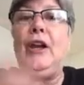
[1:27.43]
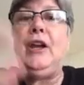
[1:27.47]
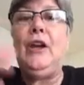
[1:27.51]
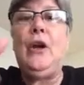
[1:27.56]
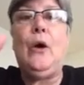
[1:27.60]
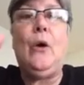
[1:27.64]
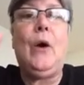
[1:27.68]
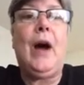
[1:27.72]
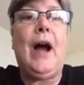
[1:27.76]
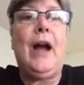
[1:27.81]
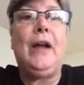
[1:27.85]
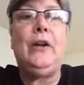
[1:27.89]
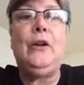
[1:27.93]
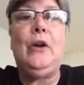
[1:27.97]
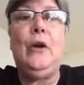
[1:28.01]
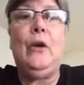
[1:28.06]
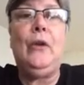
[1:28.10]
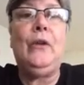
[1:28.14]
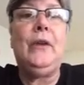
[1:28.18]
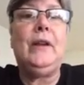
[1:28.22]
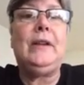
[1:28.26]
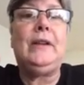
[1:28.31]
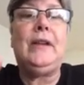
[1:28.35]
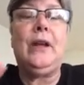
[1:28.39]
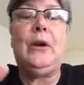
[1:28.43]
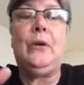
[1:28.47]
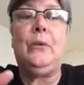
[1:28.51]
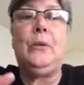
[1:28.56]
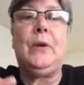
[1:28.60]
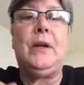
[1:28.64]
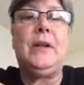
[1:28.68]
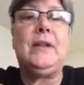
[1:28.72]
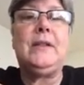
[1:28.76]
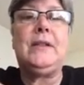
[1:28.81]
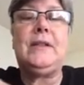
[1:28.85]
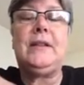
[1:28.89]
know, I know that there
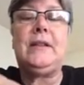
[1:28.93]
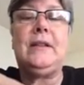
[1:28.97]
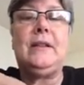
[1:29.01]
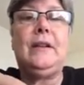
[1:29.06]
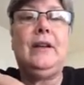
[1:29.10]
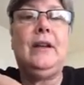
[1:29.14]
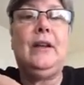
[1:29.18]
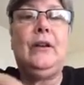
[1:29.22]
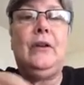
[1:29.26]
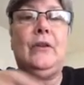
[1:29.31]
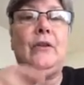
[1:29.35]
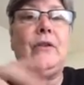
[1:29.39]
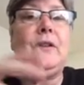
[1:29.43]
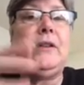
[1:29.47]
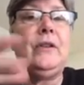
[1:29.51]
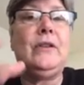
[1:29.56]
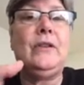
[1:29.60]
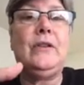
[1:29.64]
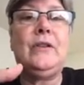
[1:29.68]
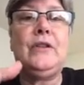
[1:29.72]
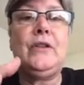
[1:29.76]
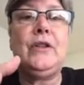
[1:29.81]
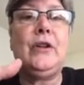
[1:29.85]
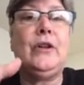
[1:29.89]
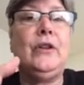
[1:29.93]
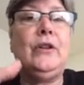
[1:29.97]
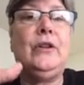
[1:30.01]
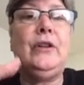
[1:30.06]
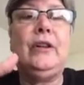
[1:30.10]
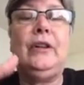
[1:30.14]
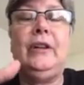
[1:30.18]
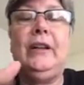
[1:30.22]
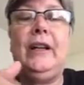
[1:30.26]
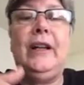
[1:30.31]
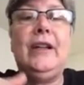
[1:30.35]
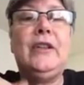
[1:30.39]
was, you know, certain
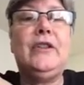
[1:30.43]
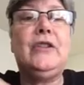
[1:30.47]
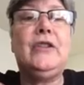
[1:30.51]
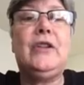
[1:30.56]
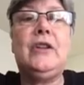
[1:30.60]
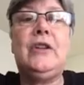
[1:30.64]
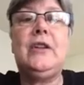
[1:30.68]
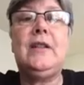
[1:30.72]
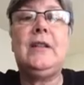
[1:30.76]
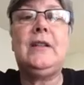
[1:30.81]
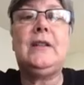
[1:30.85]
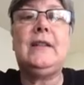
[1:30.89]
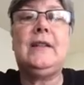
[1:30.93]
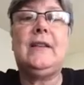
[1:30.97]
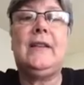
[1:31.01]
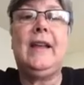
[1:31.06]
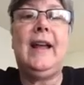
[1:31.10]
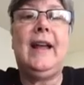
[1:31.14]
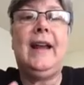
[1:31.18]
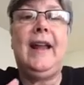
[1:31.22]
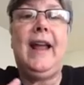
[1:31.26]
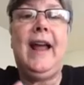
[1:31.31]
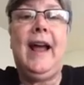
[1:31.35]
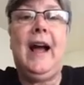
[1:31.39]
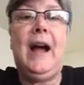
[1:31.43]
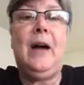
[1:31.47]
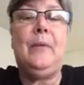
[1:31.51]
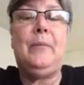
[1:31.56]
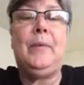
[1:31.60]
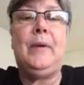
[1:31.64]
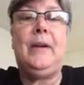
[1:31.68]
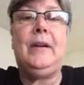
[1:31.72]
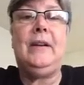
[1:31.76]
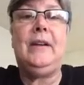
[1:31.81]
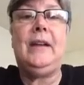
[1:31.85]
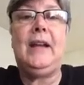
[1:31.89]
glitches that
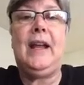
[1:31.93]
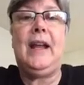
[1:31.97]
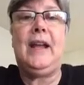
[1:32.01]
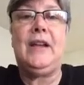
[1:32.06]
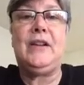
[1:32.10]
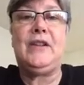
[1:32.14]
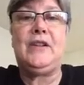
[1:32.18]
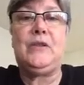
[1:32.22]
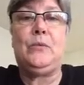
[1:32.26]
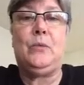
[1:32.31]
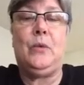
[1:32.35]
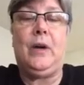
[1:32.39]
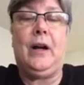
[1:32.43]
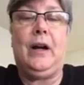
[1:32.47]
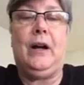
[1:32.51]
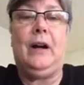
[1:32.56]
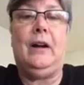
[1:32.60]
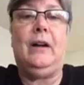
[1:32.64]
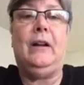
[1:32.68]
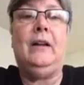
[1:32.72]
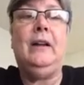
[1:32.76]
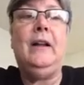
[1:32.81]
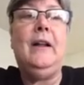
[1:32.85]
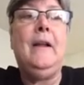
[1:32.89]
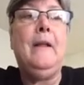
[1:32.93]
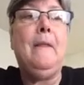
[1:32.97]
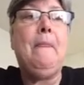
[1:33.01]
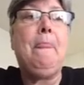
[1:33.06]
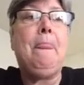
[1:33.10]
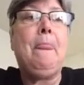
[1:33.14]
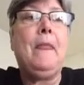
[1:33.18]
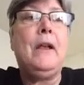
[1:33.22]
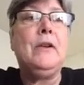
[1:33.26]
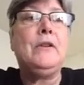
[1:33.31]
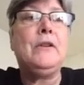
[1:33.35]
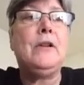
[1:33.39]
happened as well.
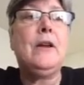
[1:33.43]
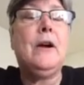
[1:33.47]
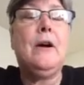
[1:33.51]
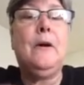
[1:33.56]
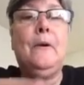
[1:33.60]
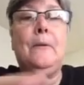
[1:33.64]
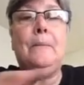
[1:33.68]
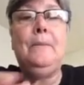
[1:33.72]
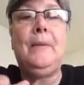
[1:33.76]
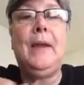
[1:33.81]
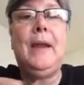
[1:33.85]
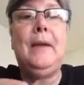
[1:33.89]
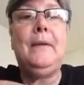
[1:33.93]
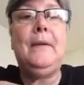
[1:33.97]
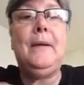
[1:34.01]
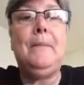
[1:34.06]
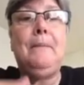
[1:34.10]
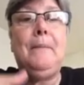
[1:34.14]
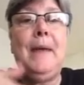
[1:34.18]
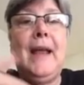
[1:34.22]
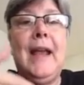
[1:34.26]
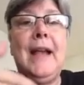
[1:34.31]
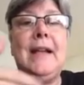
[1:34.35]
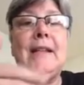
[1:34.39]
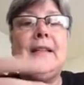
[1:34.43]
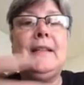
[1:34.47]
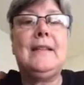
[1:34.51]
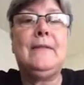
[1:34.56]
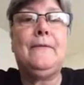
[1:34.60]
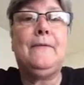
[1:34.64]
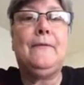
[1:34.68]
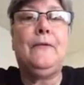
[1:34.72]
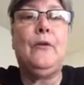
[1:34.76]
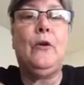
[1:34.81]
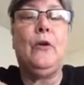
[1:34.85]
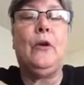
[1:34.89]
So it makes
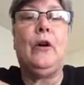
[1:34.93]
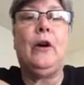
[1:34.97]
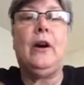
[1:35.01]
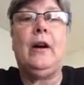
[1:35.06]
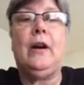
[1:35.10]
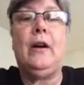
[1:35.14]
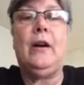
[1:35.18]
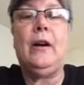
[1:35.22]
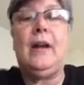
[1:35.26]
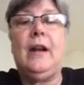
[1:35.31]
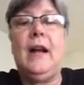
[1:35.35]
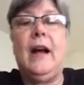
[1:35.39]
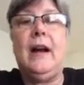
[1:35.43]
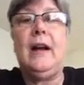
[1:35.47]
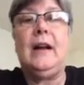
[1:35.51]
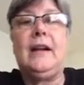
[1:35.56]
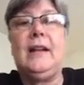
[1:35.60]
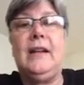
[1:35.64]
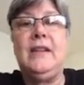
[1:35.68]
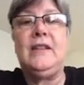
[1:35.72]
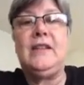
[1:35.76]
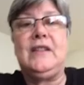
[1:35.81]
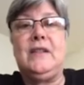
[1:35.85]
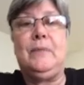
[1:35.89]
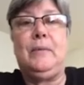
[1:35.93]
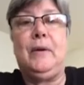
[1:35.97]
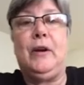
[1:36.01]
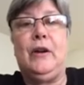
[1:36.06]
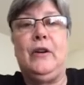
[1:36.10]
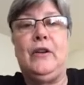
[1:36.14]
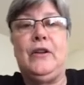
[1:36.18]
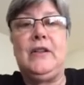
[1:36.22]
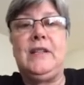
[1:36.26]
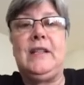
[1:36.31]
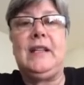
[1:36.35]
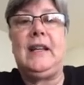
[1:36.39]
for a
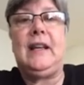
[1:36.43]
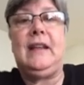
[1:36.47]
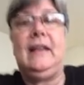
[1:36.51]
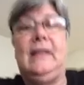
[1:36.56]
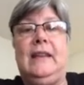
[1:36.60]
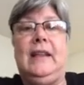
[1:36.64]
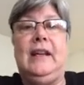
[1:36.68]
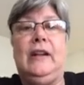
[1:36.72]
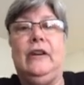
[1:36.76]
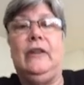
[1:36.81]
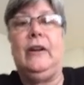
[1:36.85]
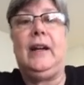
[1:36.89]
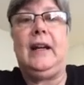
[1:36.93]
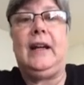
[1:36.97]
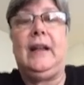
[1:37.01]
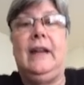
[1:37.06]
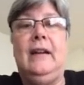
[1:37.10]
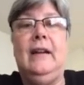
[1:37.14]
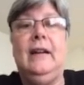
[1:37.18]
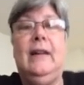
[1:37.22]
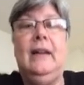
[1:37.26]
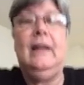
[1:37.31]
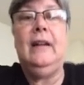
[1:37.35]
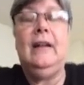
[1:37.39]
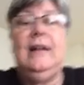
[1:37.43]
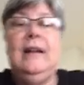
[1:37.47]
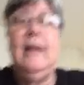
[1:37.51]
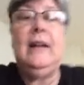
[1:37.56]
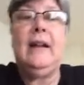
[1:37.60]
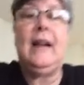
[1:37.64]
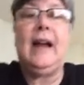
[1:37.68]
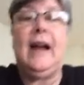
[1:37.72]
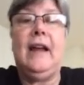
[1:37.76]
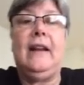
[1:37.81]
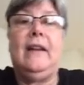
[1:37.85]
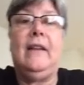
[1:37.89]
conspiracy theory
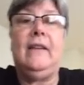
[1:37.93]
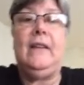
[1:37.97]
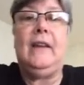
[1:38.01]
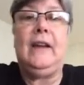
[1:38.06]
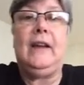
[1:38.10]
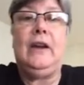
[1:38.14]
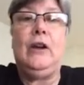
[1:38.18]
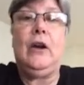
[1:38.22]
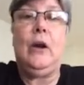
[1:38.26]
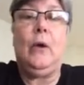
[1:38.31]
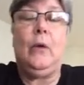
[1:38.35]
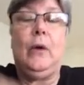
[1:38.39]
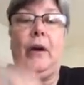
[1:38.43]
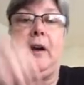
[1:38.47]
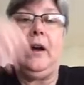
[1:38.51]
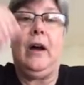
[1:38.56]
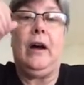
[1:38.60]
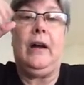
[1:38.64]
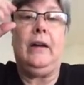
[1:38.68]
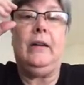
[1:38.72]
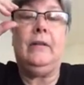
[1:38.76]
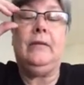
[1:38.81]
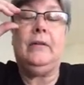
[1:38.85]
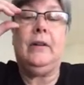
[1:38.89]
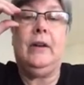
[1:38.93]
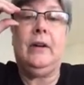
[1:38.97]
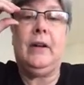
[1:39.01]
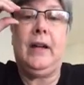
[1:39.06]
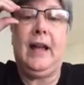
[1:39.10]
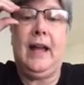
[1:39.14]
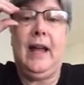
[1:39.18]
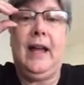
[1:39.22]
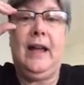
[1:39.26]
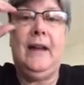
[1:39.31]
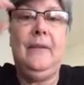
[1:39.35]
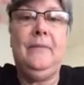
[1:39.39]
kind of thing going on,
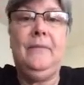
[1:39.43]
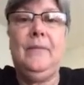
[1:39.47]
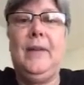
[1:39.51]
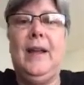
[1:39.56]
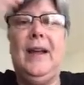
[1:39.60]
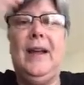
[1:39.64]
okay,